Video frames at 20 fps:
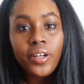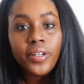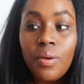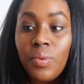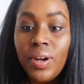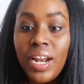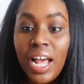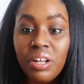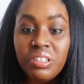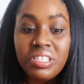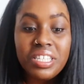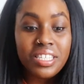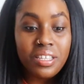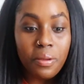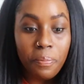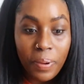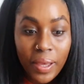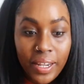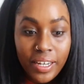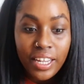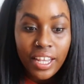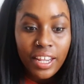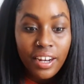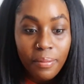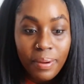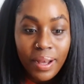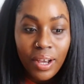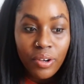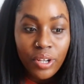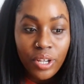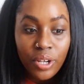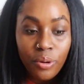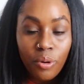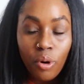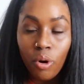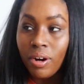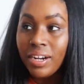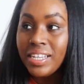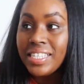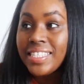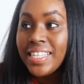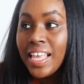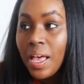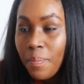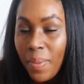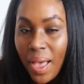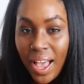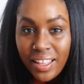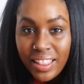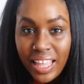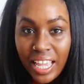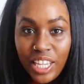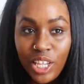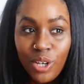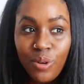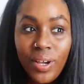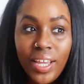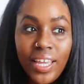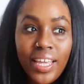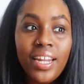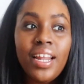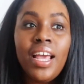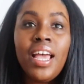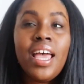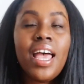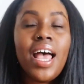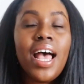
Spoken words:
Someone else's opinion about you or a setback that you hit